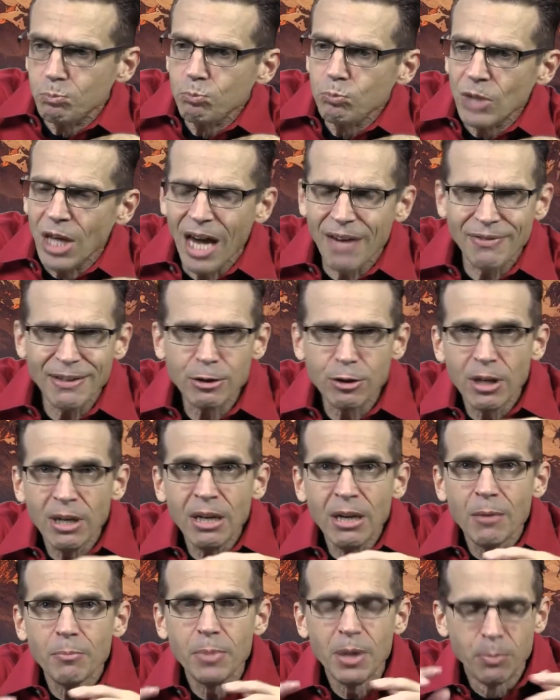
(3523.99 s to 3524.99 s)
having
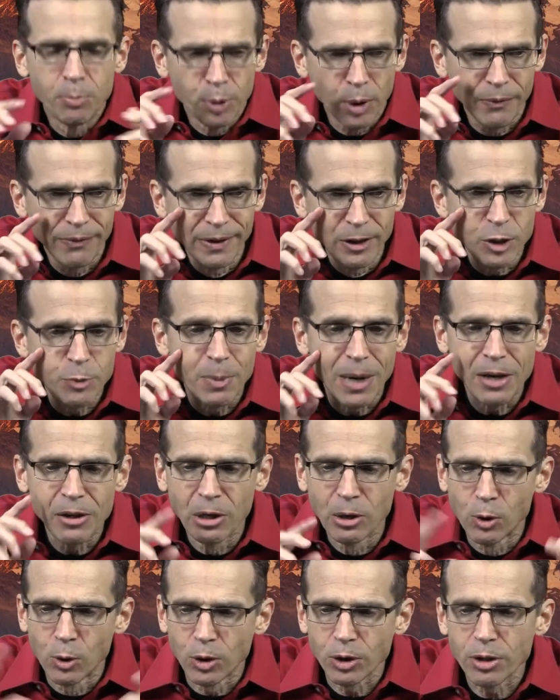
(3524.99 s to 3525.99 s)
been privileged by the
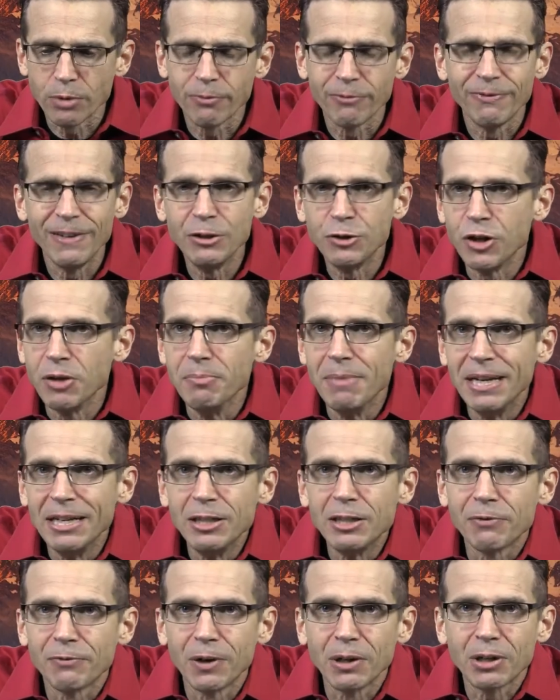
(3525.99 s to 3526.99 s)
lord to visit many
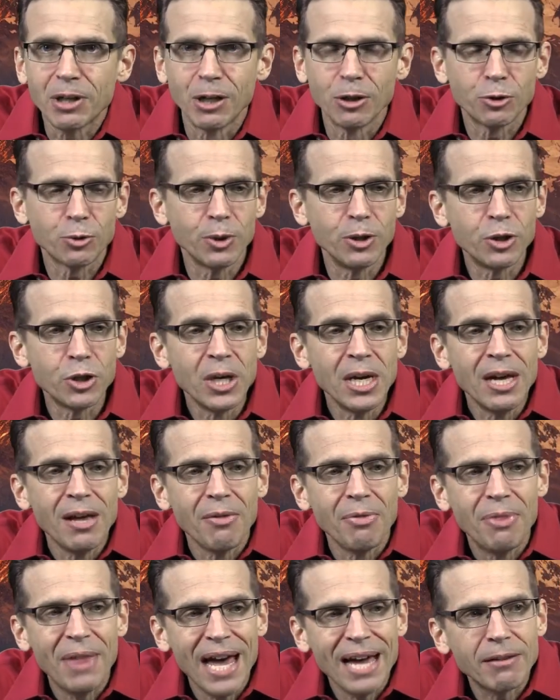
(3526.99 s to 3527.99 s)
different countries
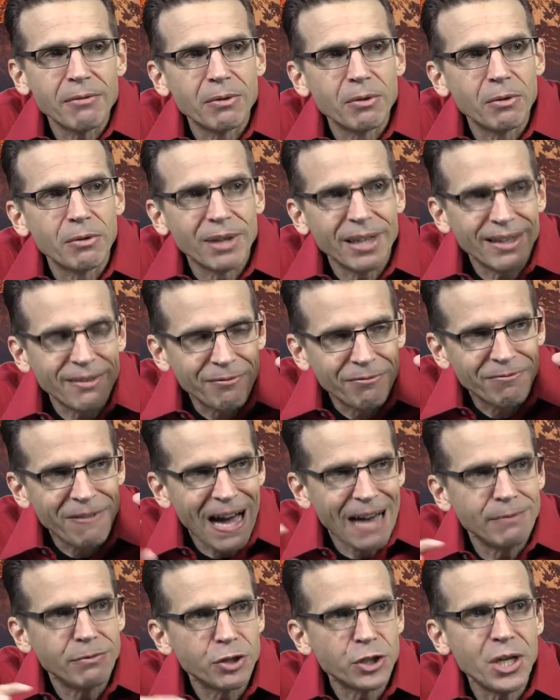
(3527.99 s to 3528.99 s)
that
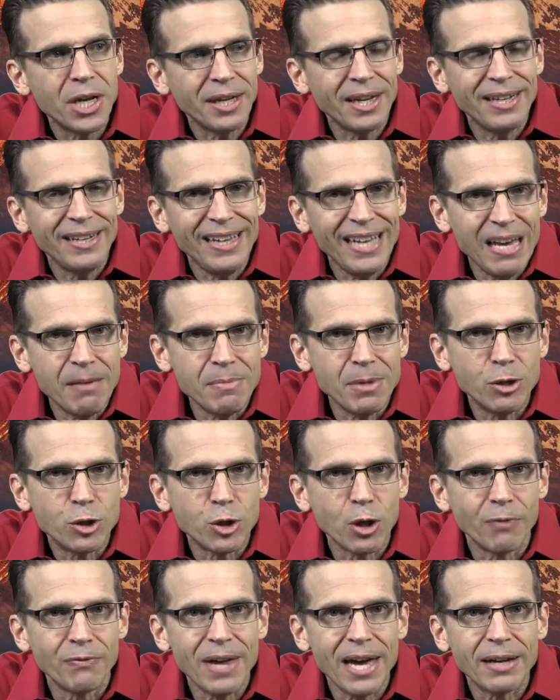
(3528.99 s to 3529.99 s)
five second image
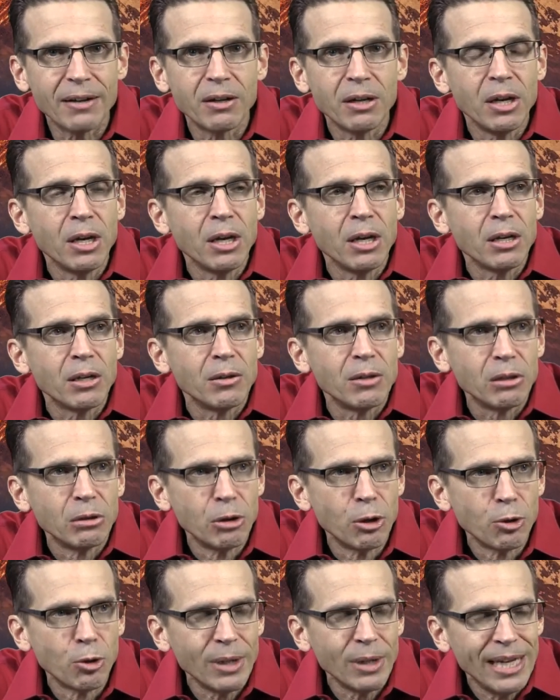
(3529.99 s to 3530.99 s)
of that
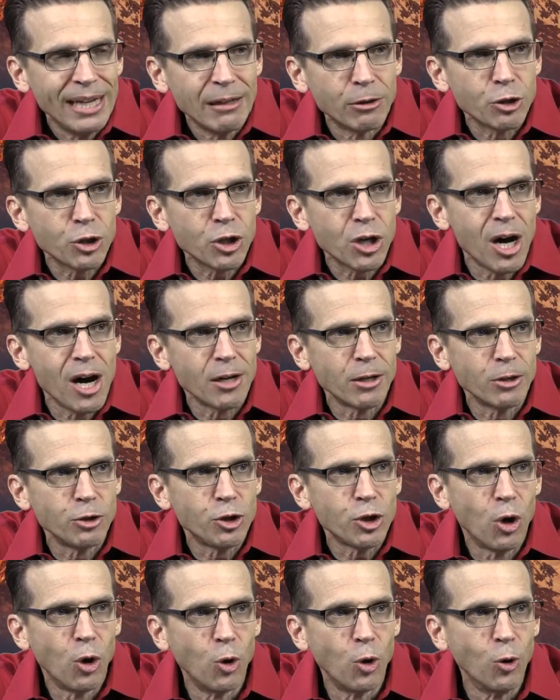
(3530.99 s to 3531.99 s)
little English college
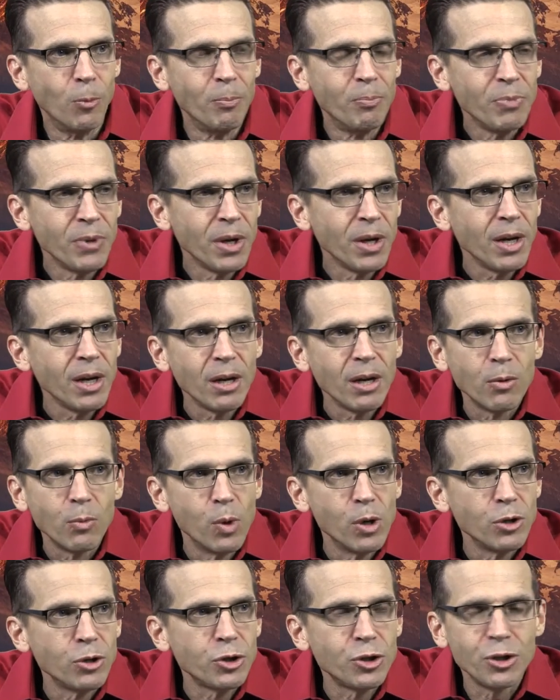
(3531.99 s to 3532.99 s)
home
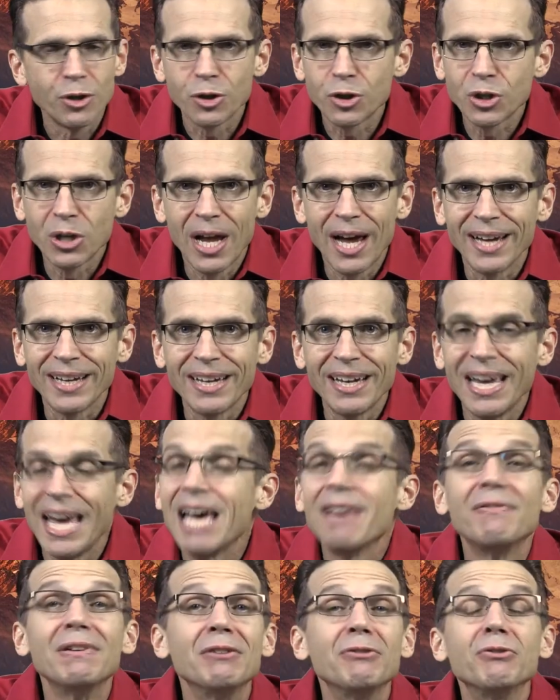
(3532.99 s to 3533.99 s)
was just like
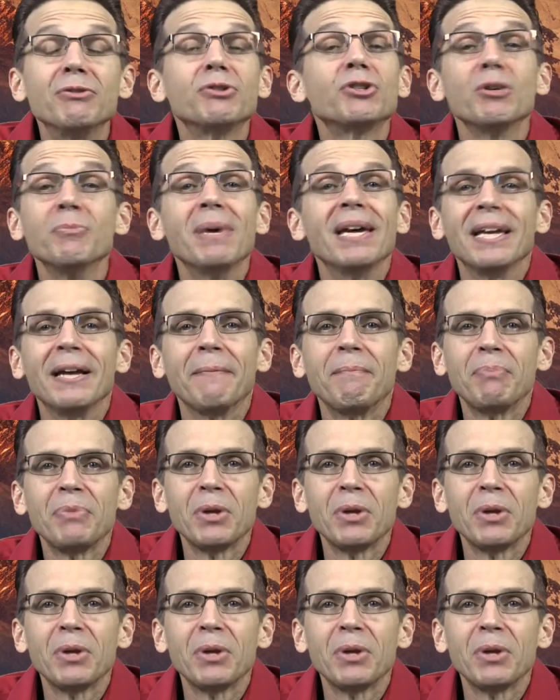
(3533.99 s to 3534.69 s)
heaven to me.